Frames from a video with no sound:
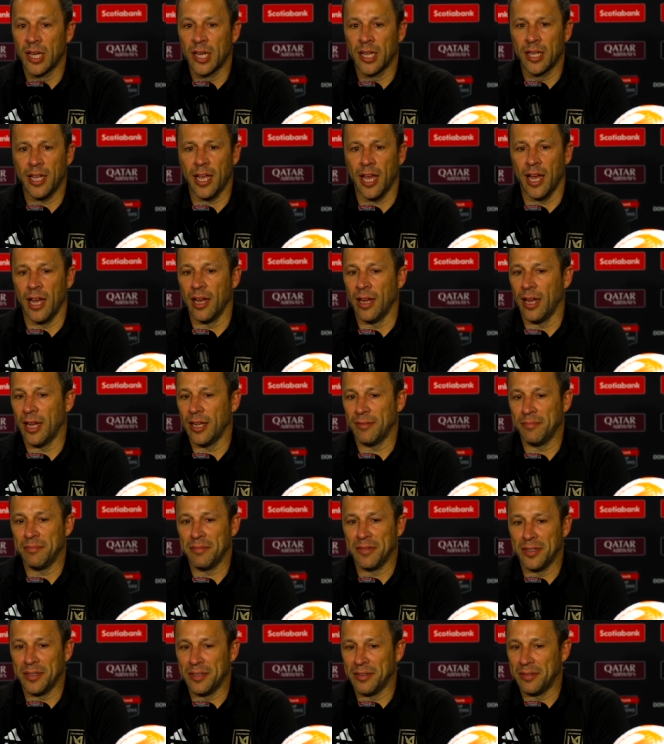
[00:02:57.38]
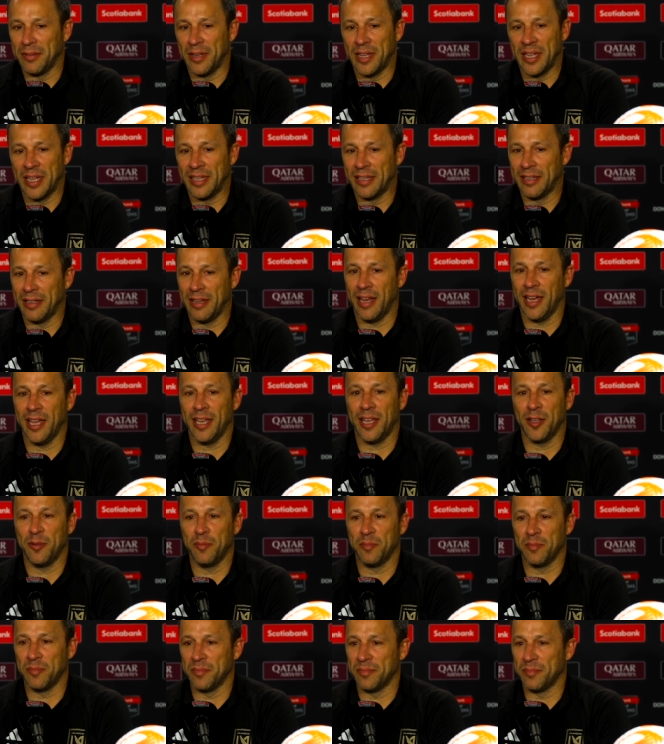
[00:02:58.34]
Yeah, I
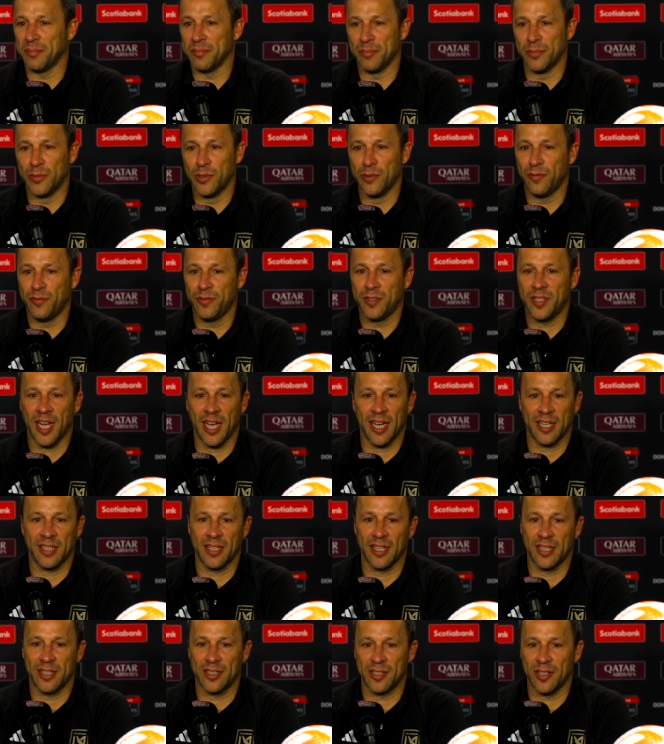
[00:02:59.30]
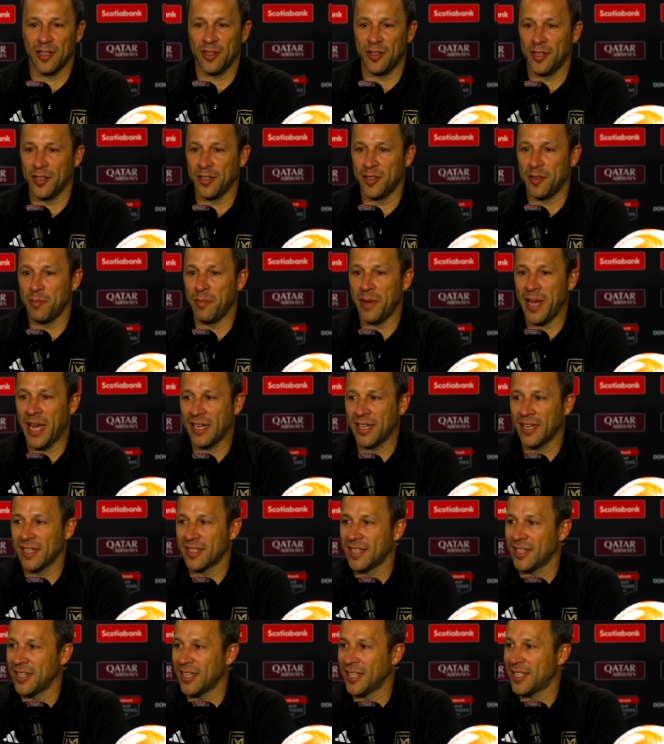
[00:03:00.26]
can move tactics, the
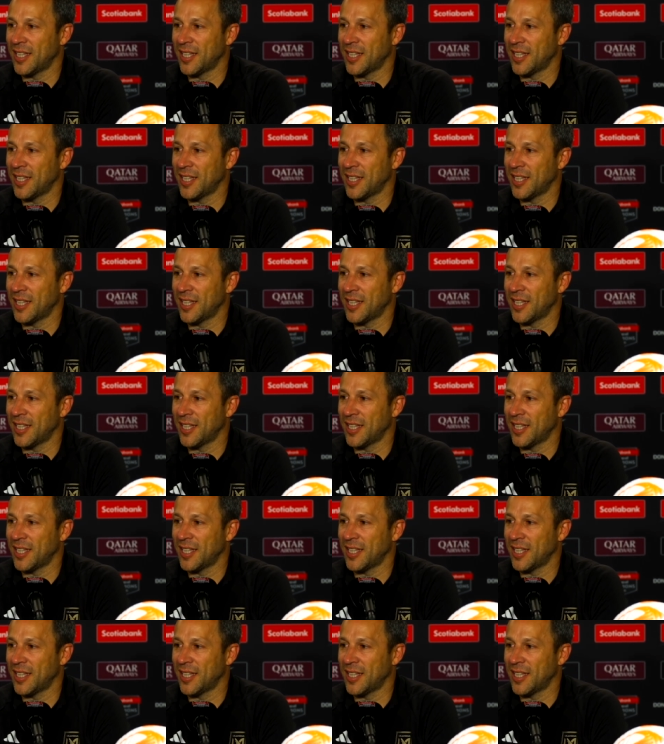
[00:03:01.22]
magnets on the